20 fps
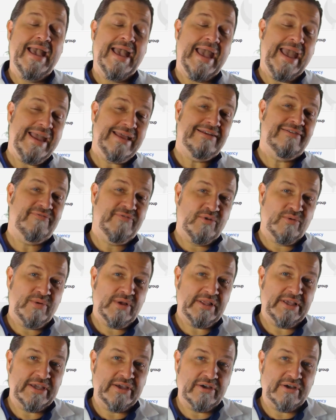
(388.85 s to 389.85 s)
and if you're
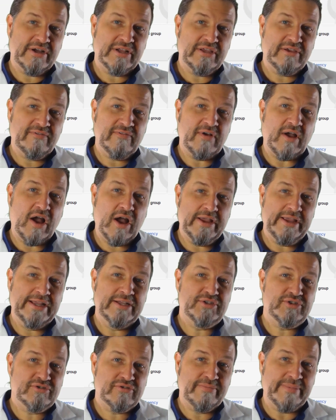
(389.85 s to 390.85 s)
really good, you
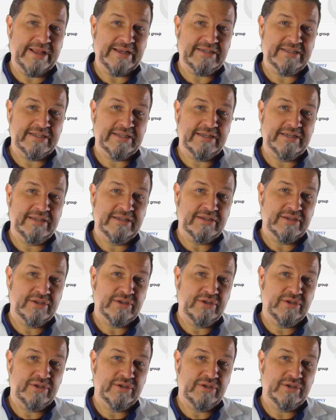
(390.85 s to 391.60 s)
instrumented